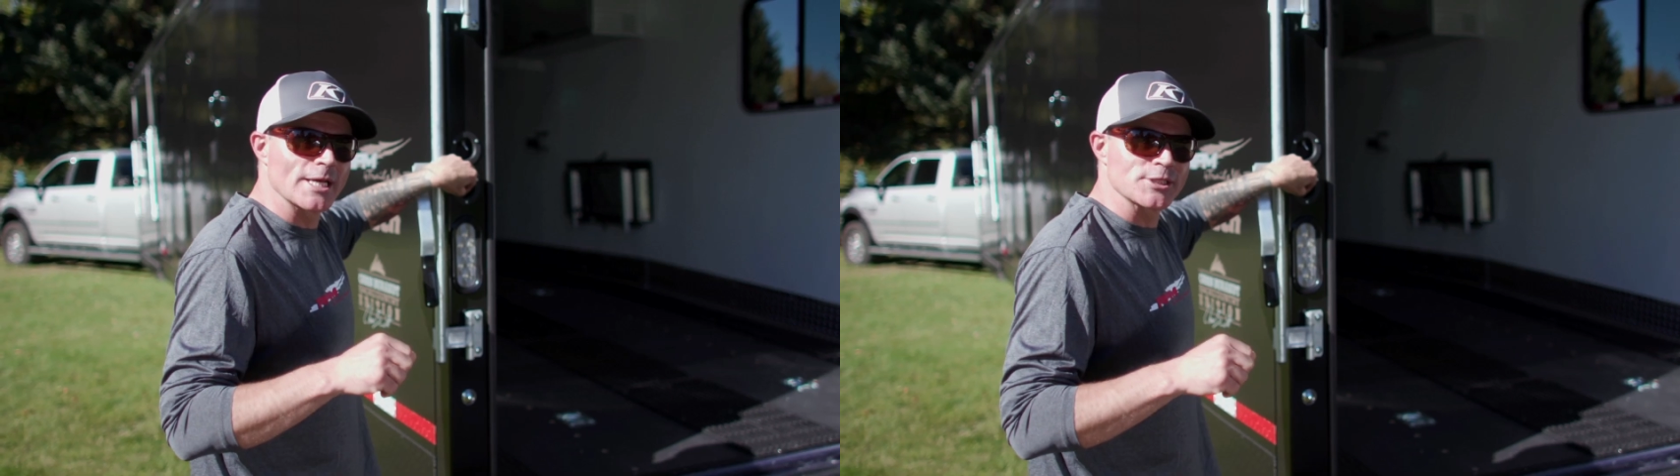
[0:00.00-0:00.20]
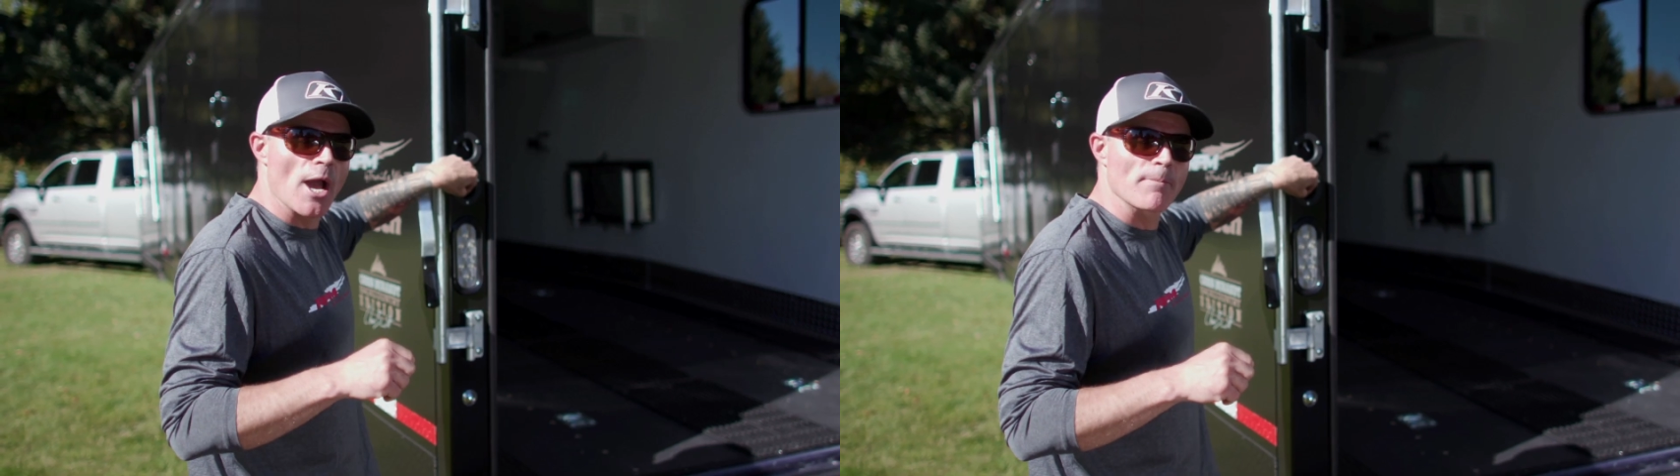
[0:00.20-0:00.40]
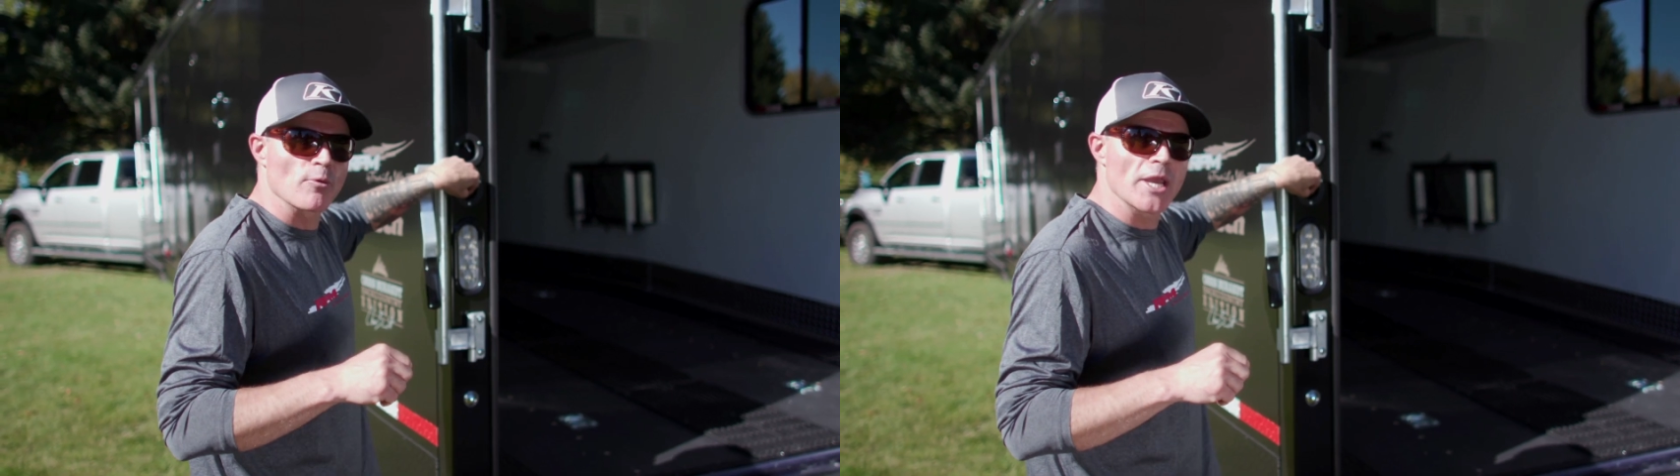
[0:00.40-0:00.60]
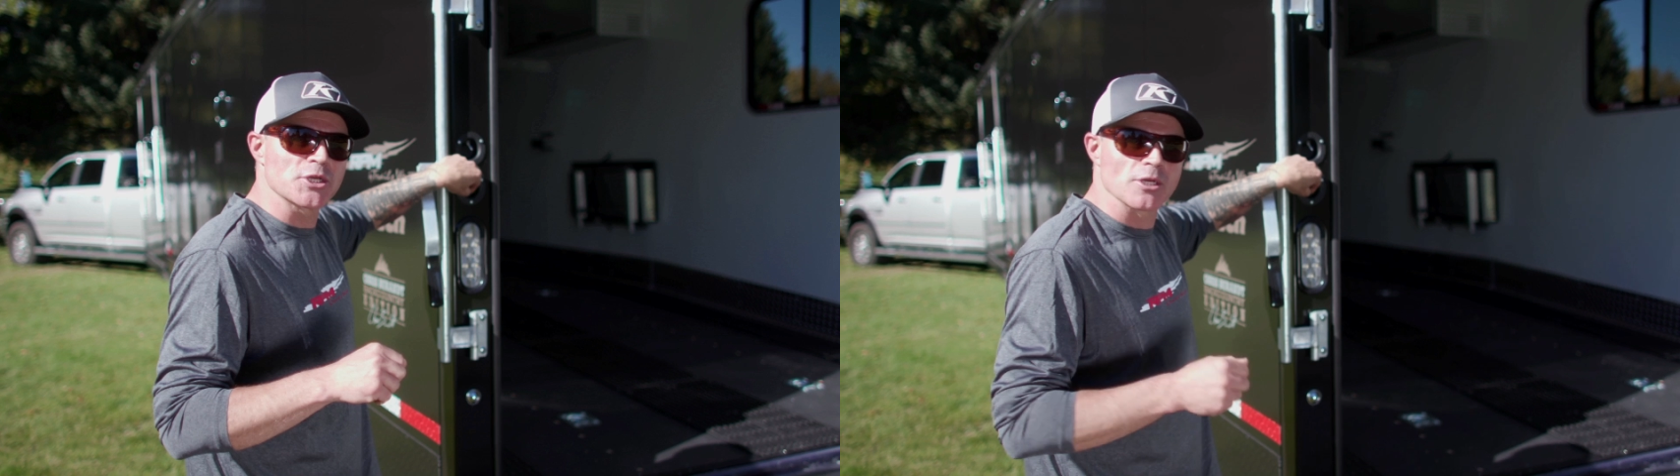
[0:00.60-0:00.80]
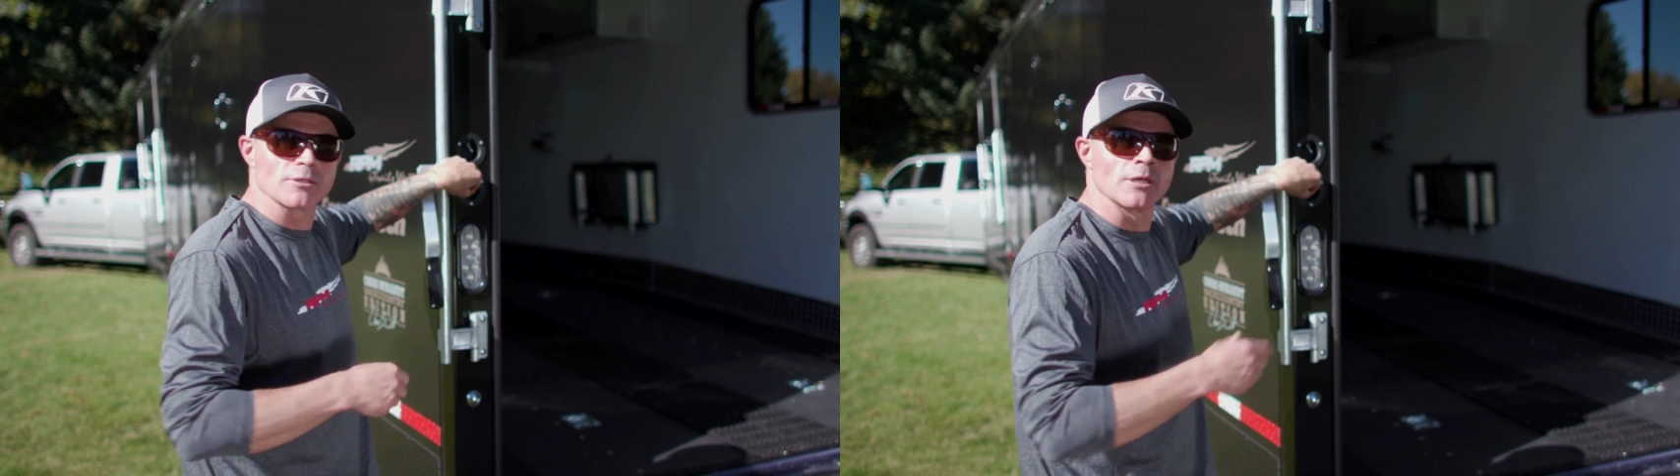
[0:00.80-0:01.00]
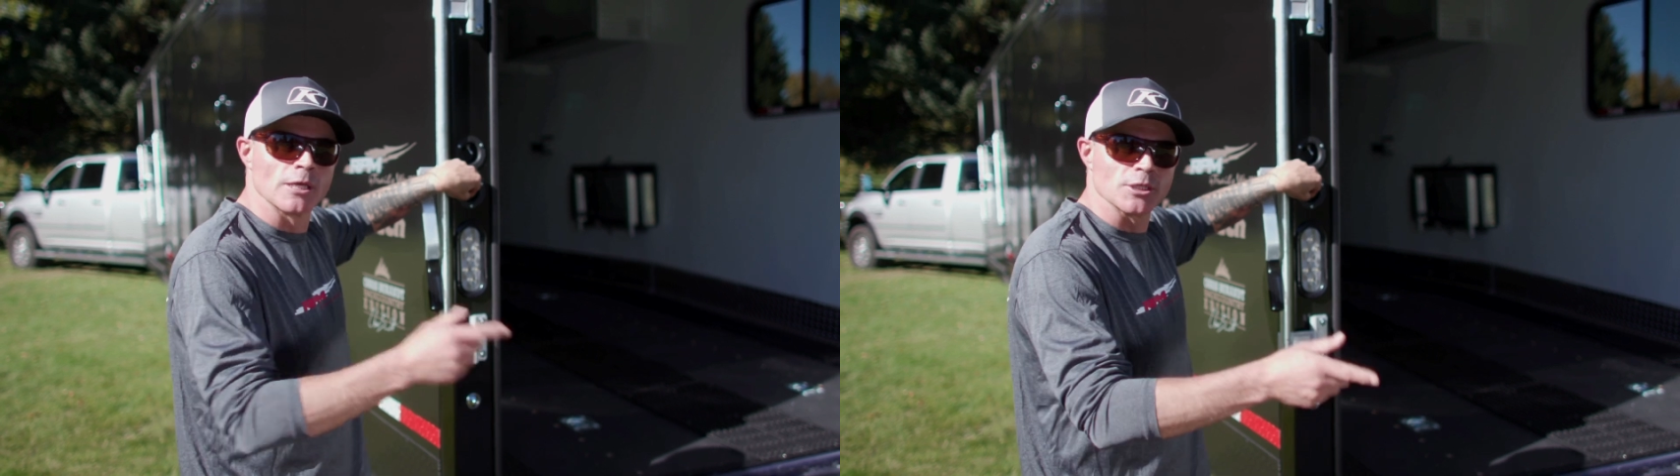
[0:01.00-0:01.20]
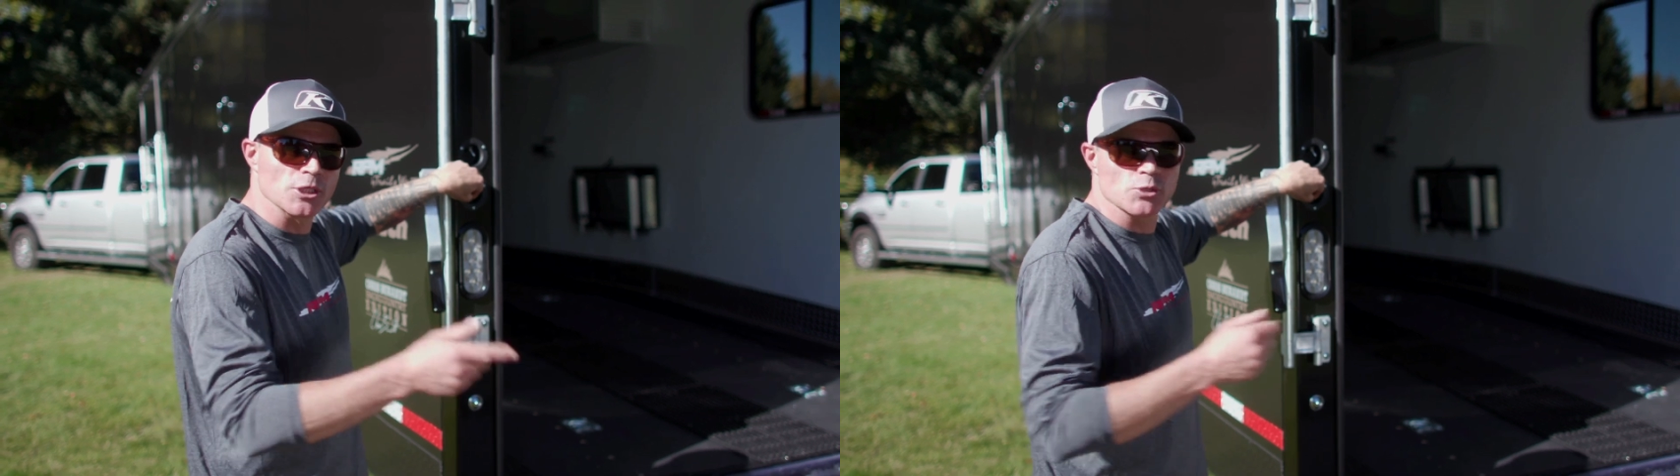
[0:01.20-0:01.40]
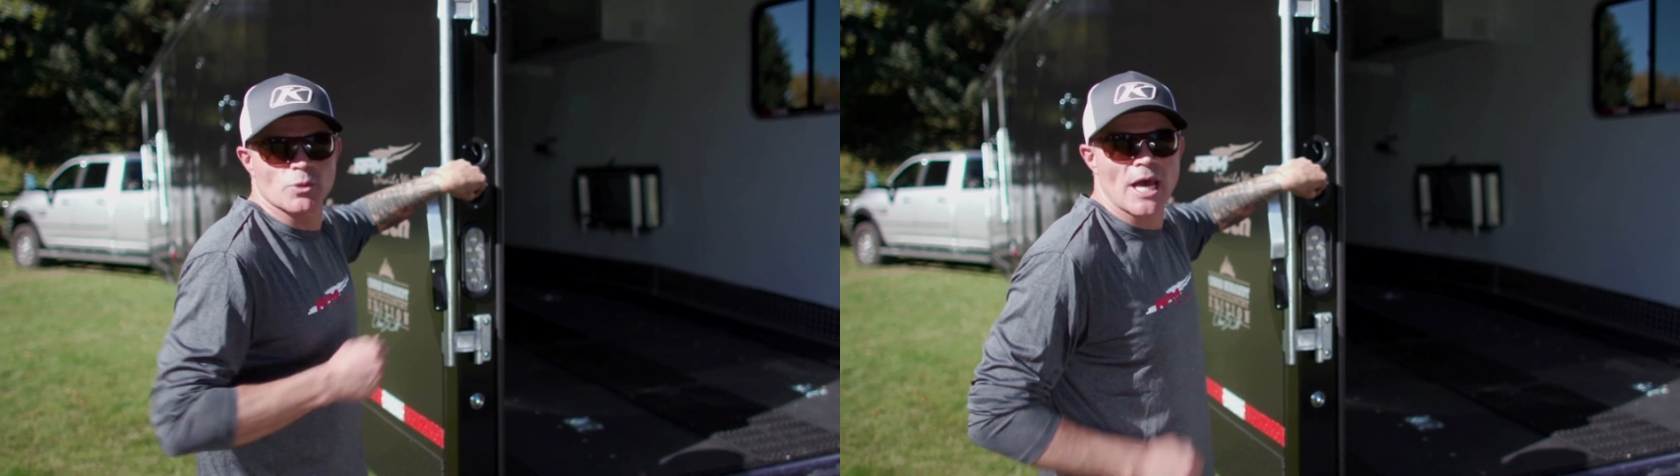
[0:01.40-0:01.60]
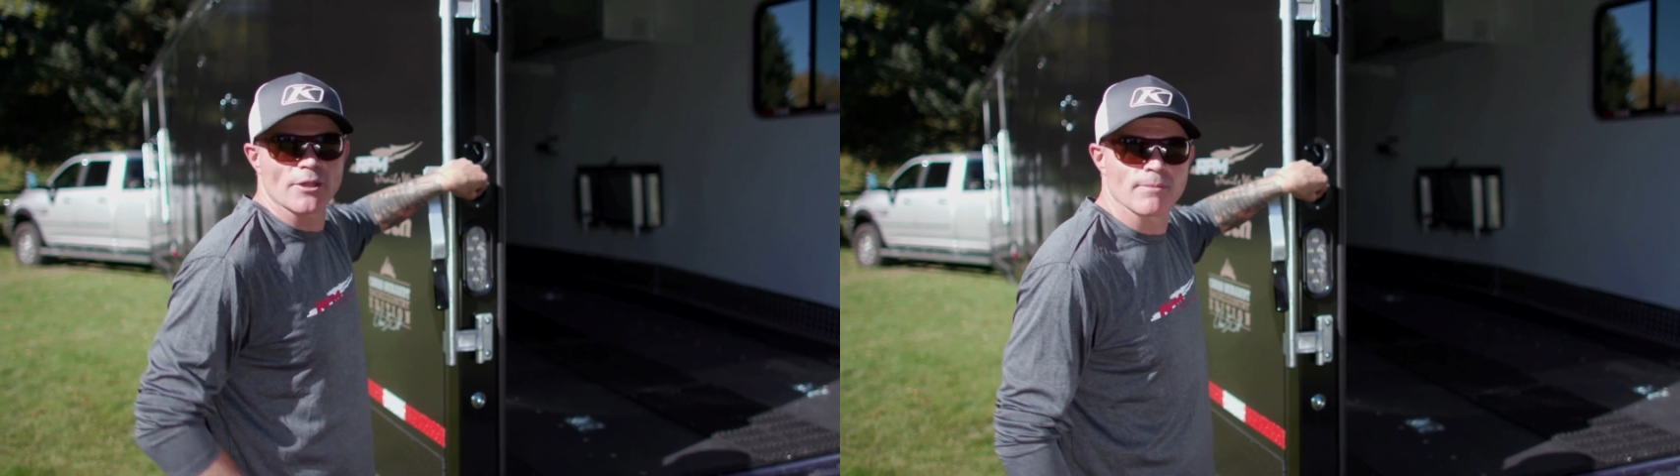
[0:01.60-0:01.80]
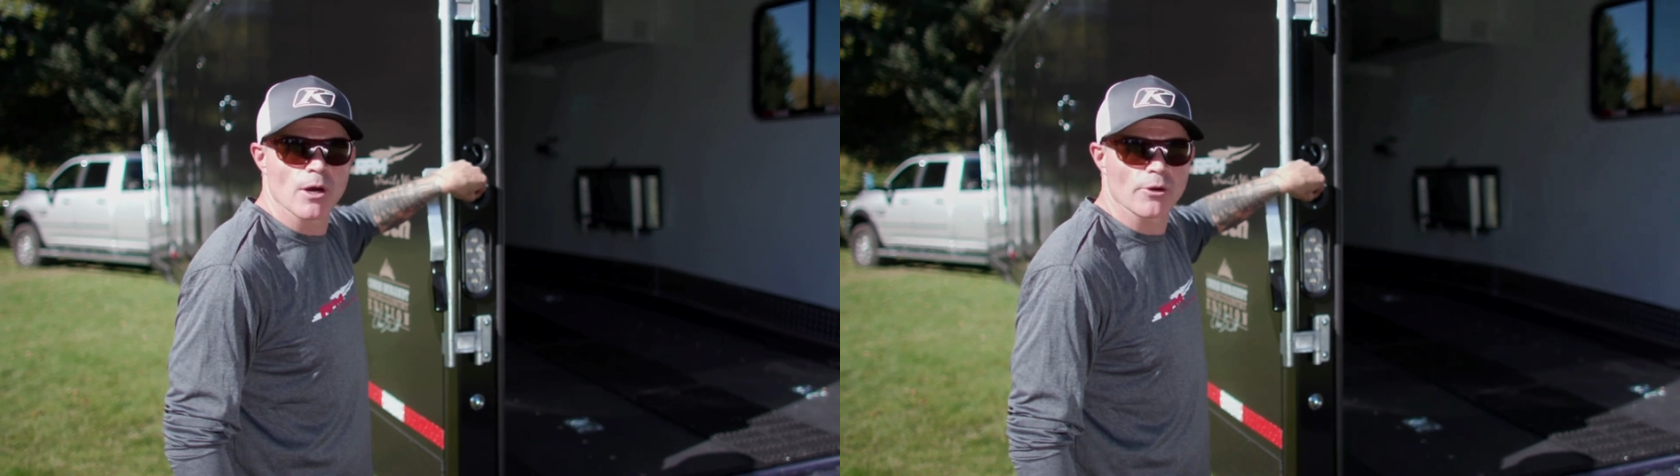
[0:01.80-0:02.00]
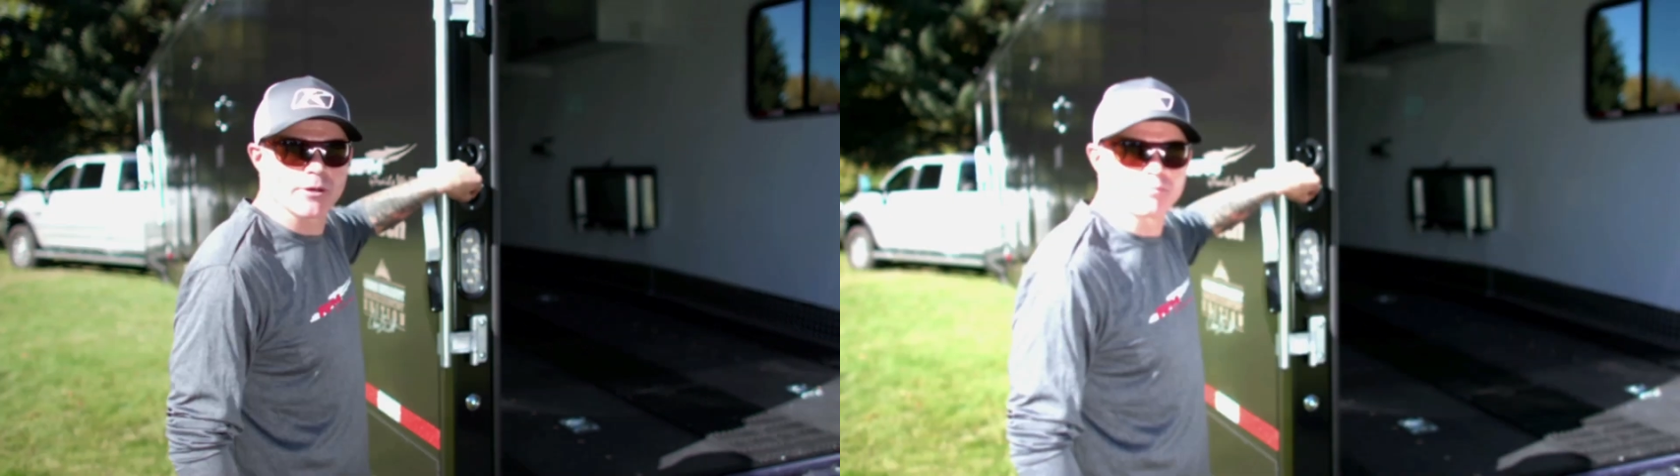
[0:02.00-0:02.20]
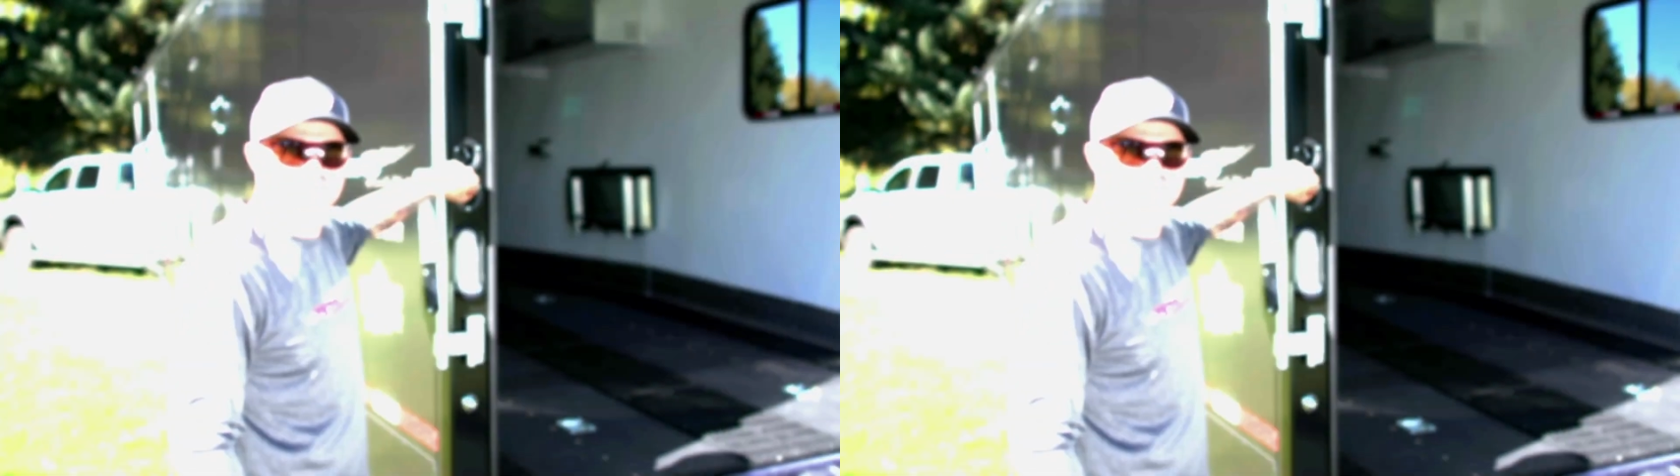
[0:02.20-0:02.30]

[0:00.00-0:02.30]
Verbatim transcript: touch operation just without the motor.